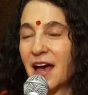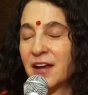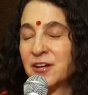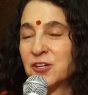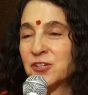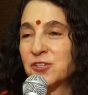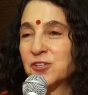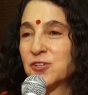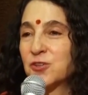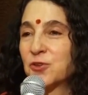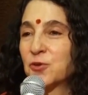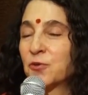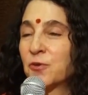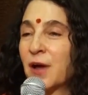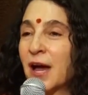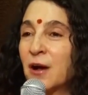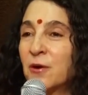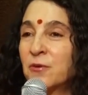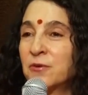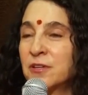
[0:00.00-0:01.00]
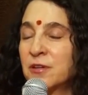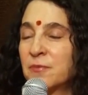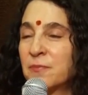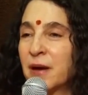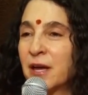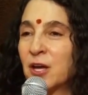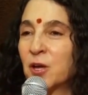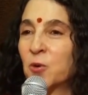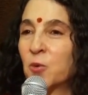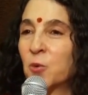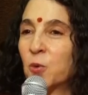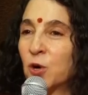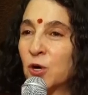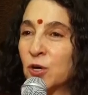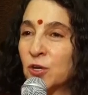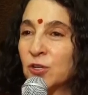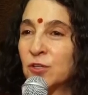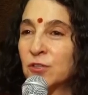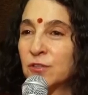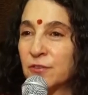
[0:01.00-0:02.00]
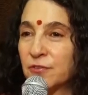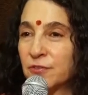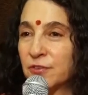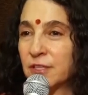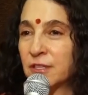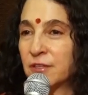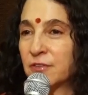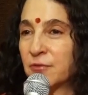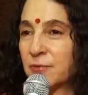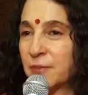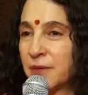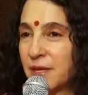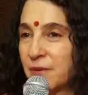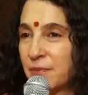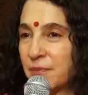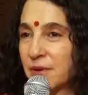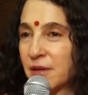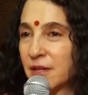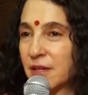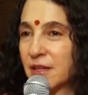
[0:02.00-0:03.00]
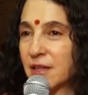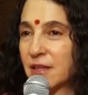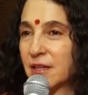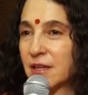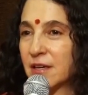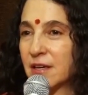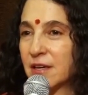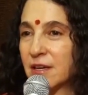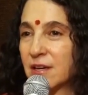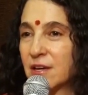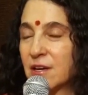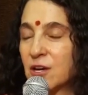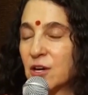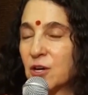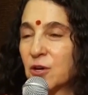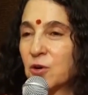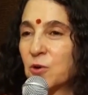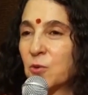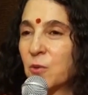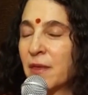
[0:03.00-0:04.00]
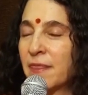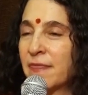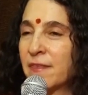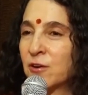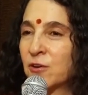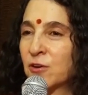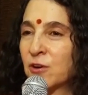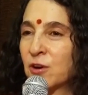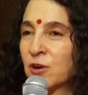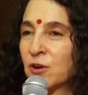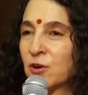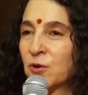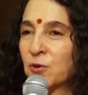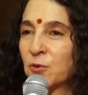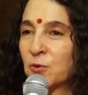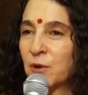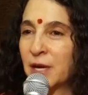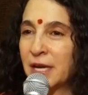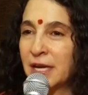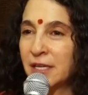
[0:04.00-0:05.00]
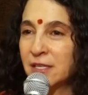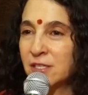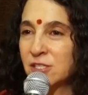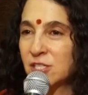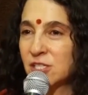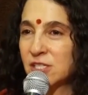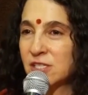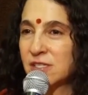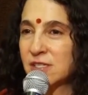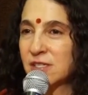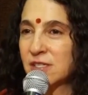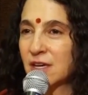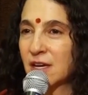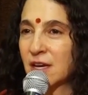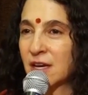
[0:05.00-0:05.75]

And you're surrounded by a world full of people who, when they're courageous